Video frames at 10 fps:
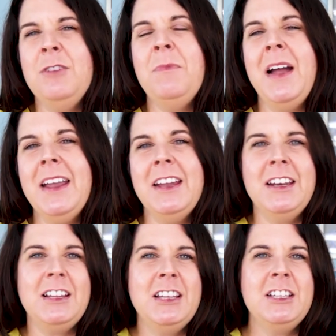you might
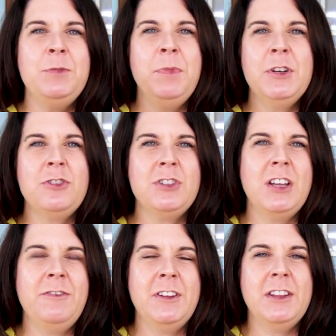can at least put
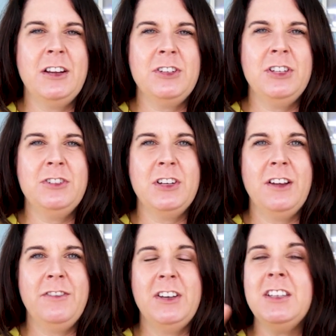yourself in their shoes
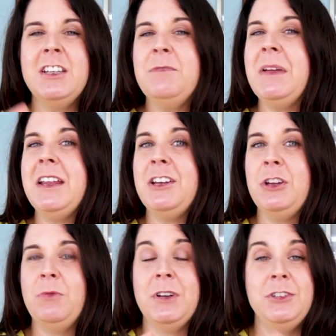enough. It doesn't mean
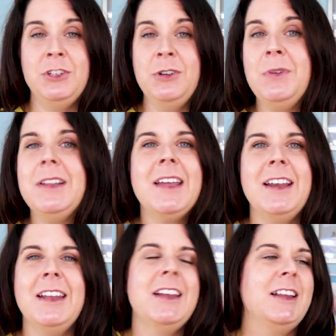you would do what they
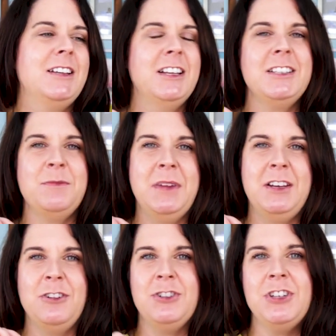did. It doesn't
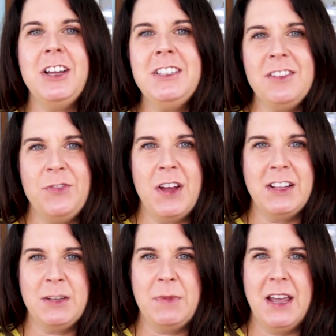mean you're justifying the